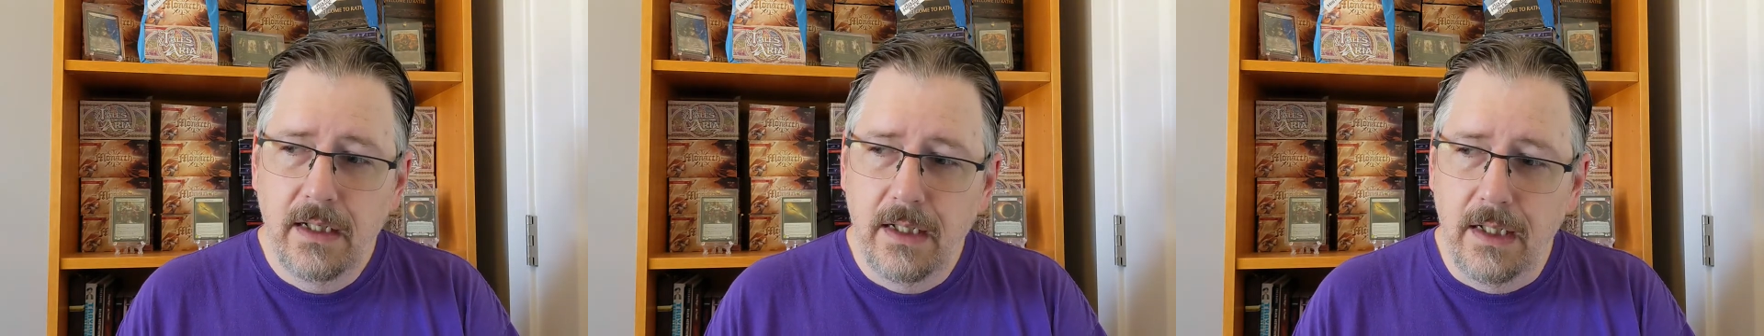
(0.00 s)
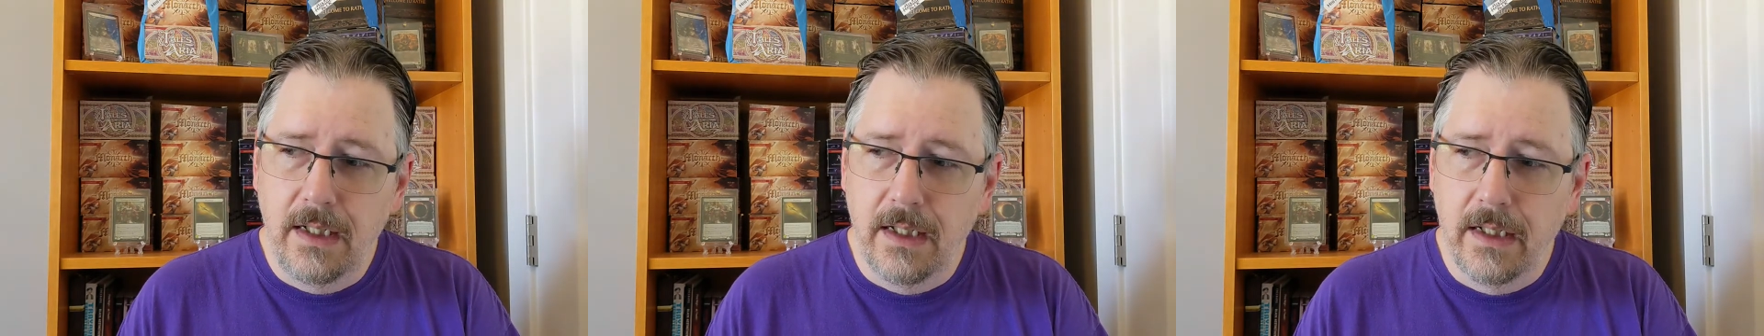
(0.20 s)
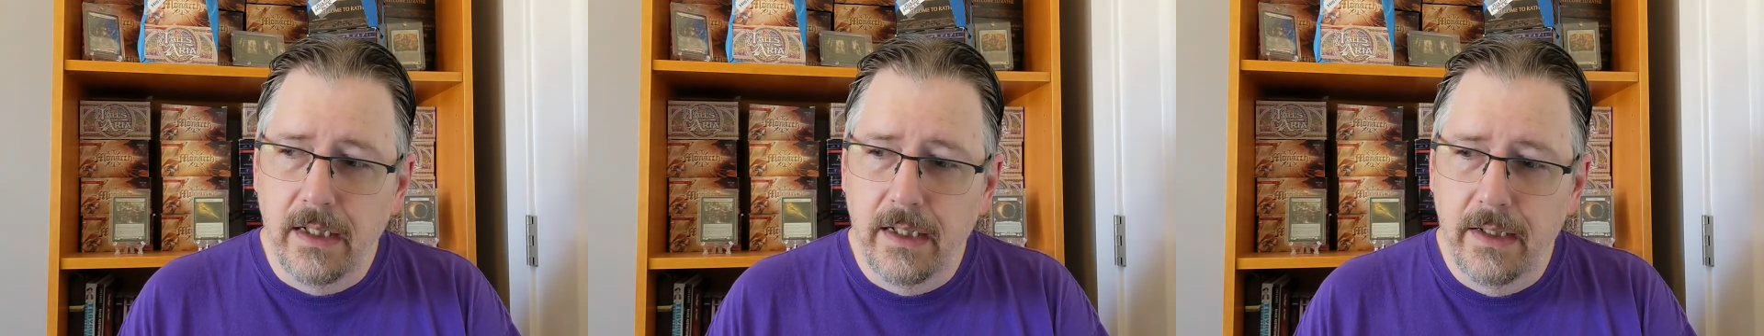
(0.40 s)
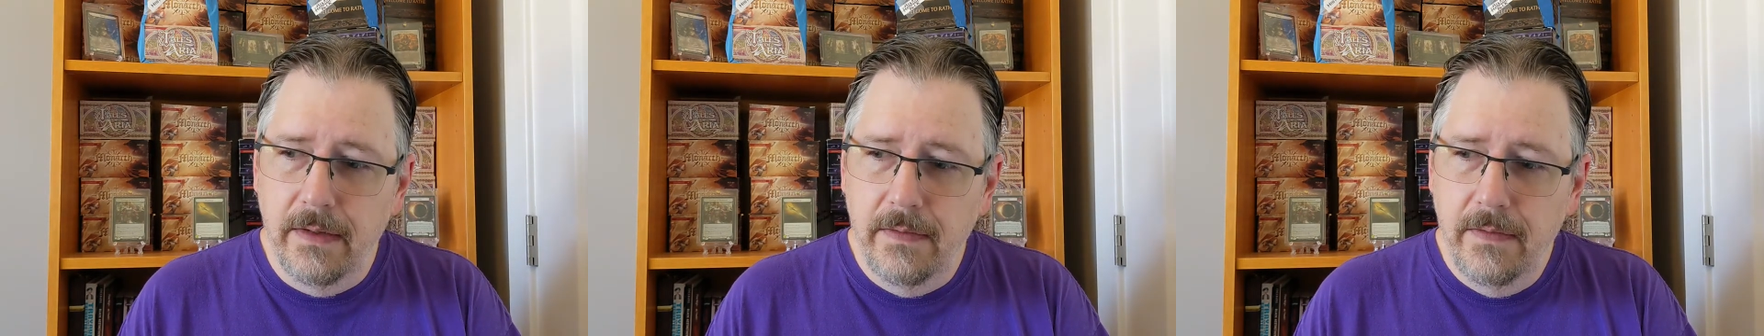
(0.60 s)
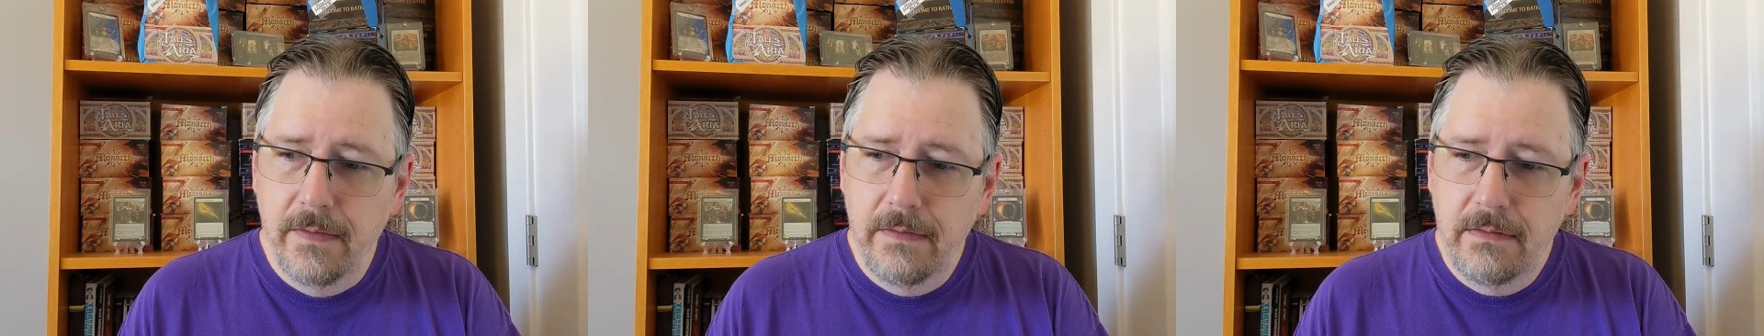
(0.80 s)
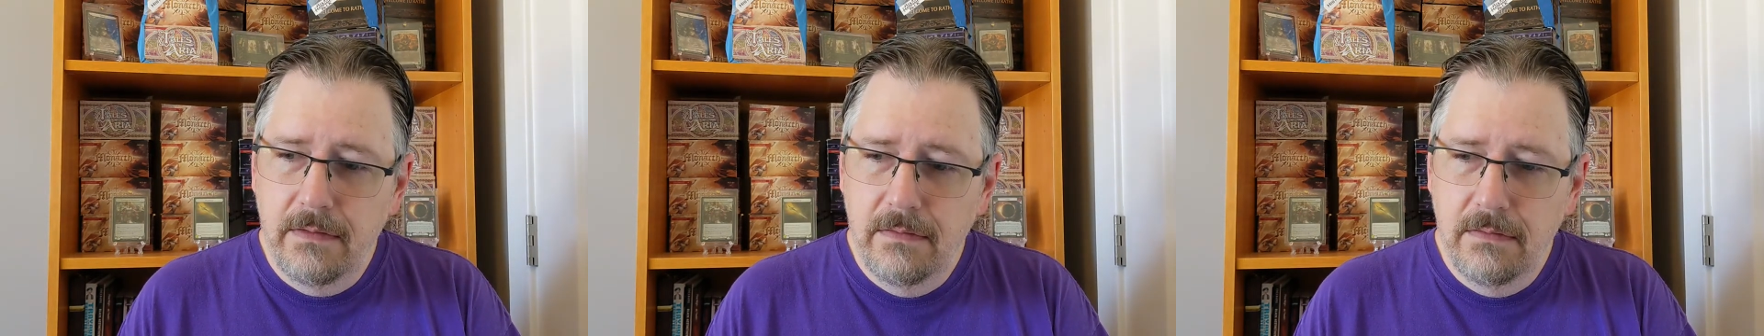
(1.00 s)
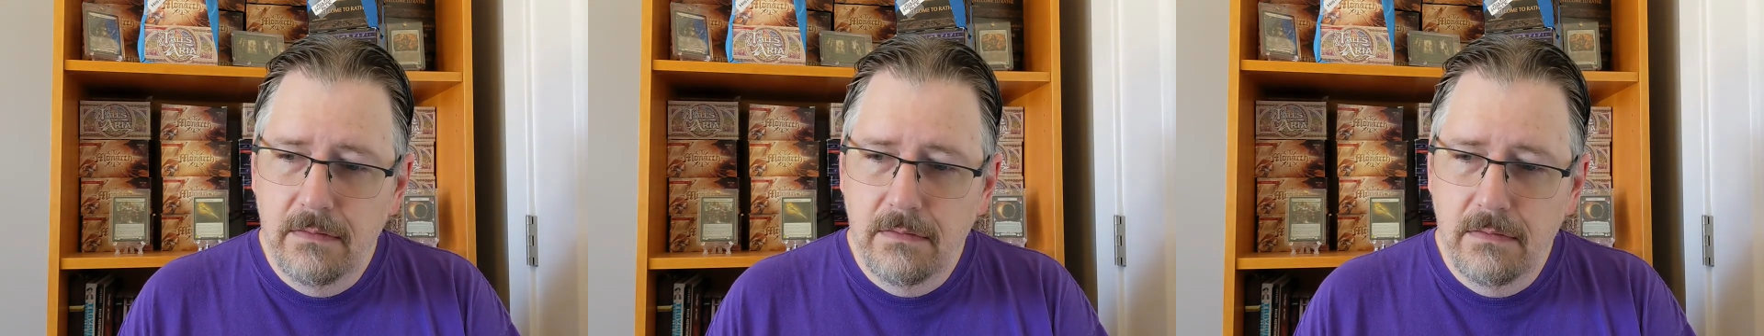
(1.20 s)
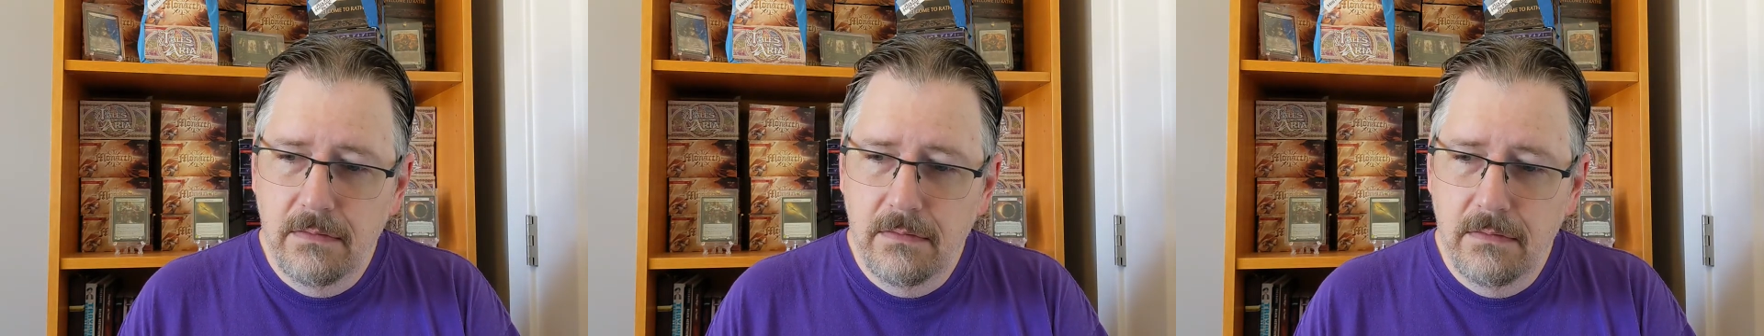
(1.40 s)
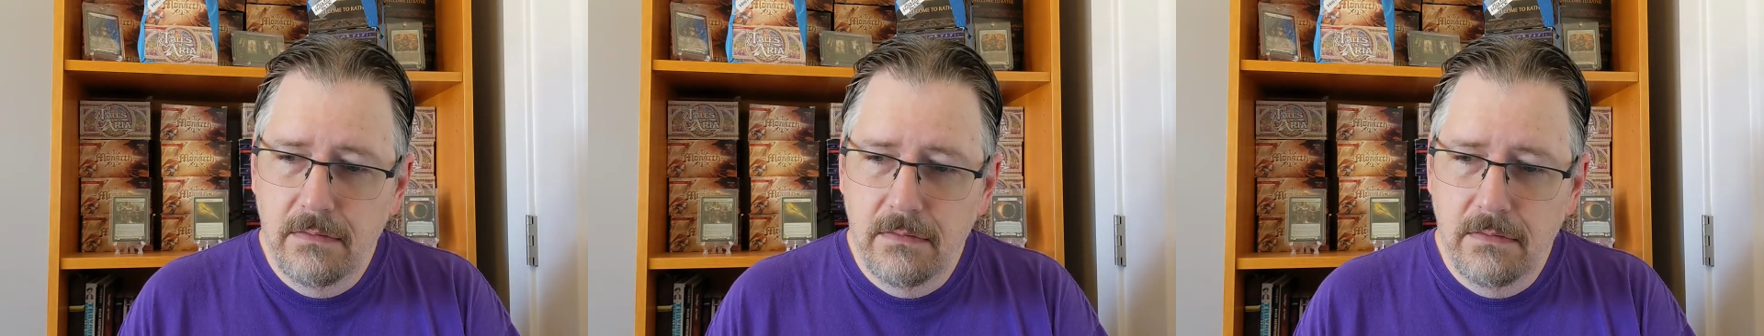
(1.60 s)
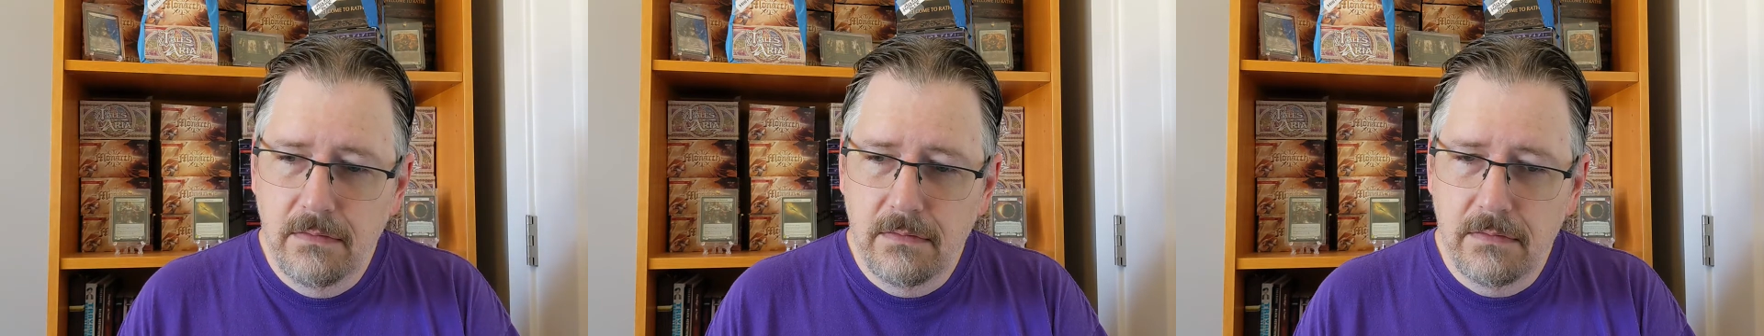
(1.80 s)
and
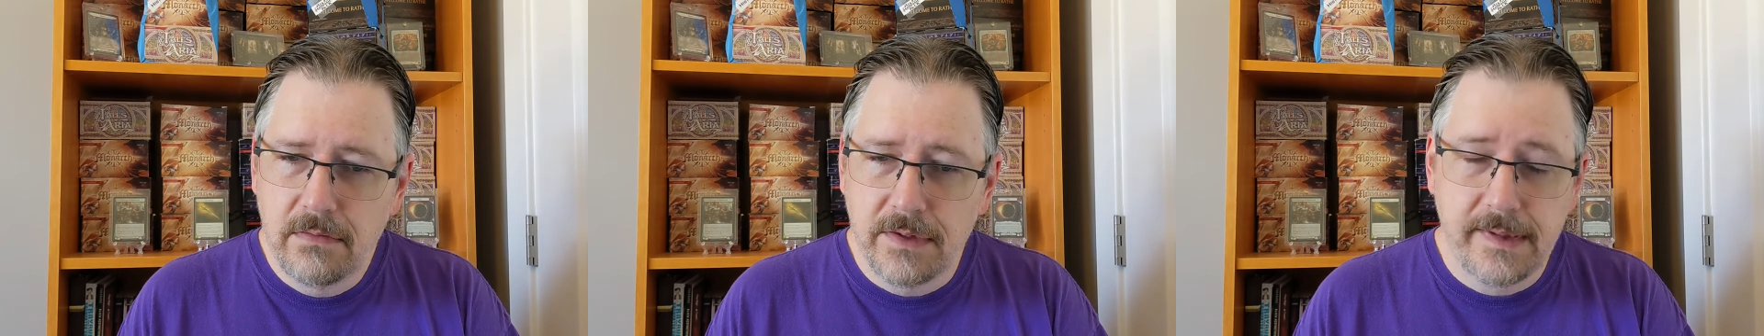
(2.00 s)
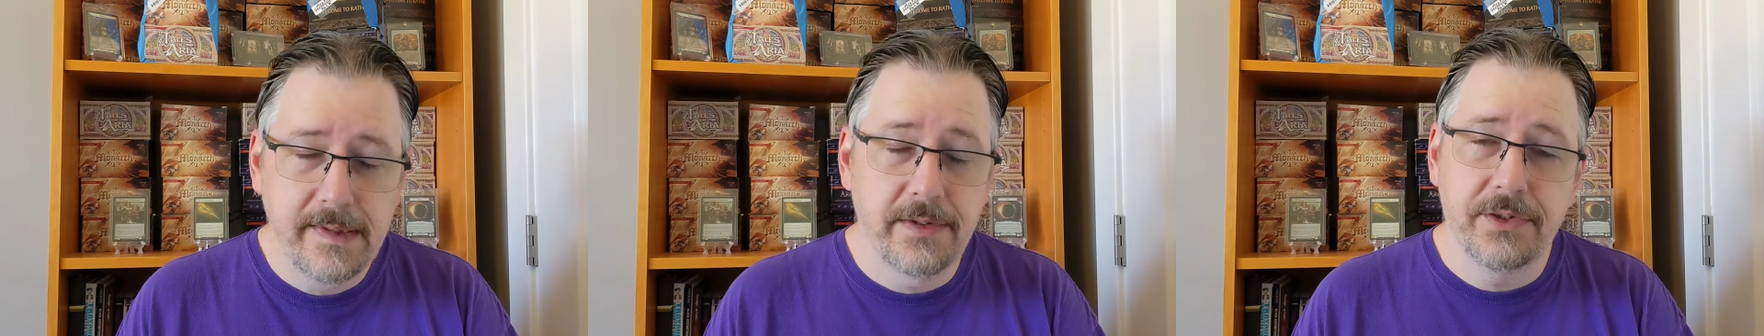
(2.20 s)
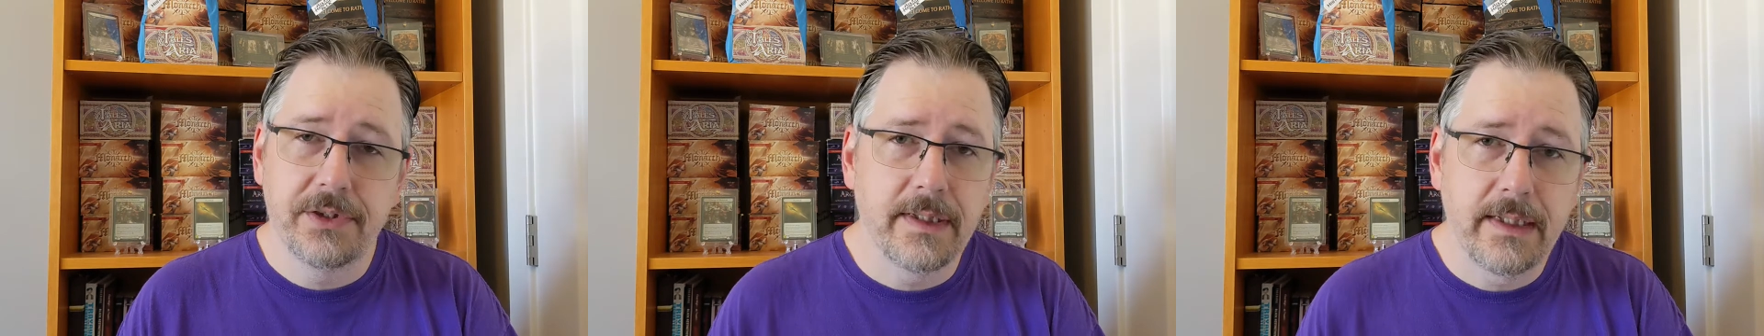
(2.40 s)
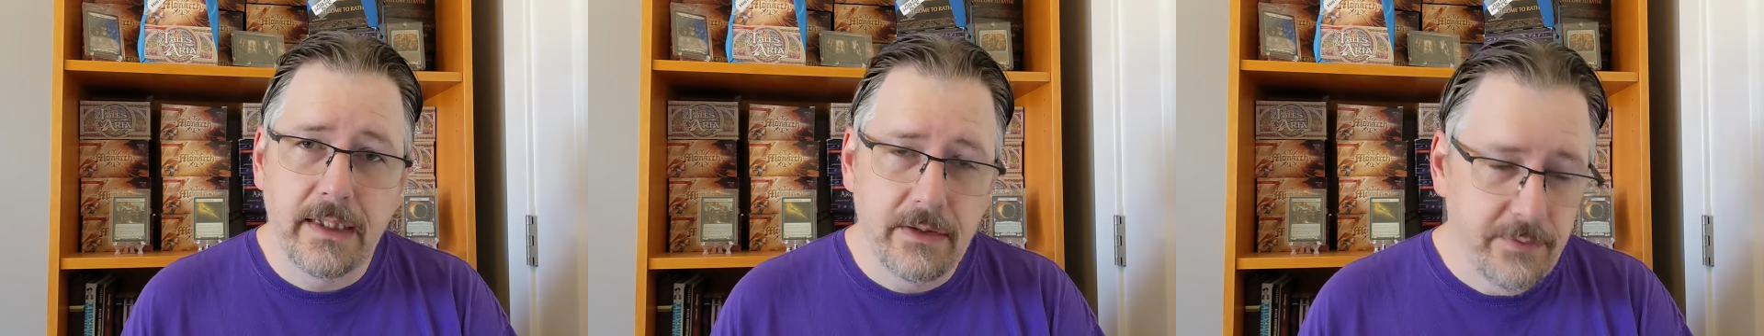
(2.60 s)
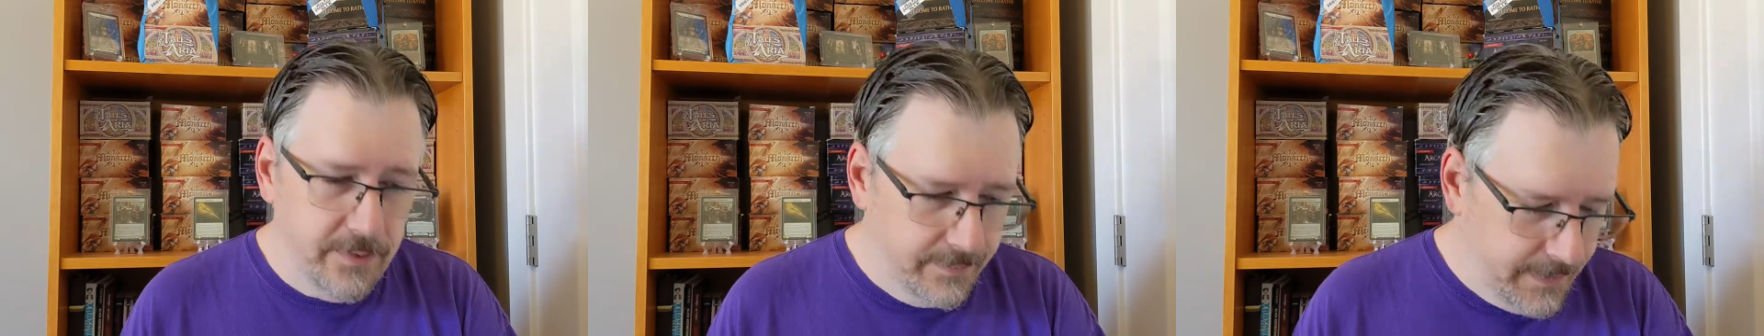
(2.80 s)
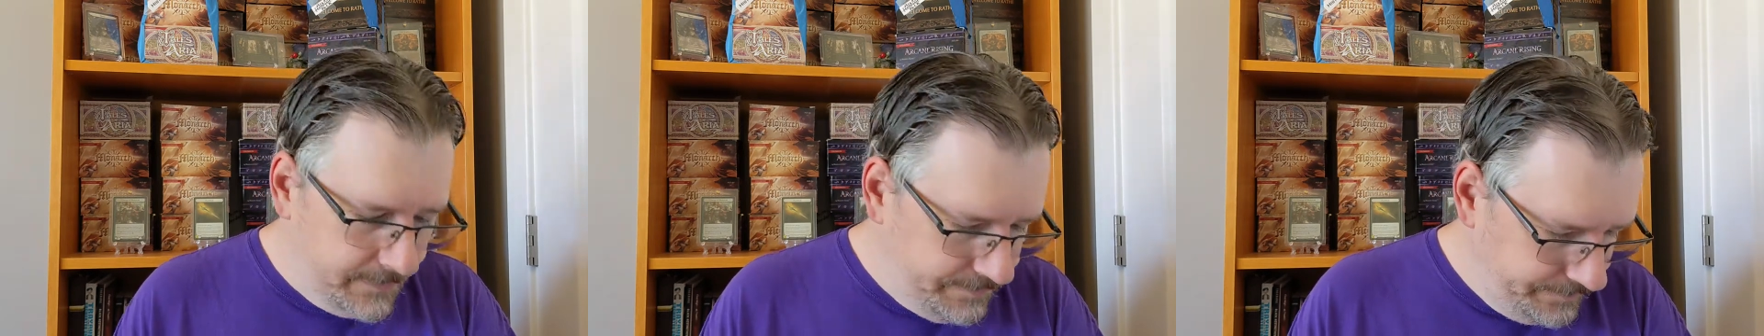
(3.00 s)
still took a hit from it.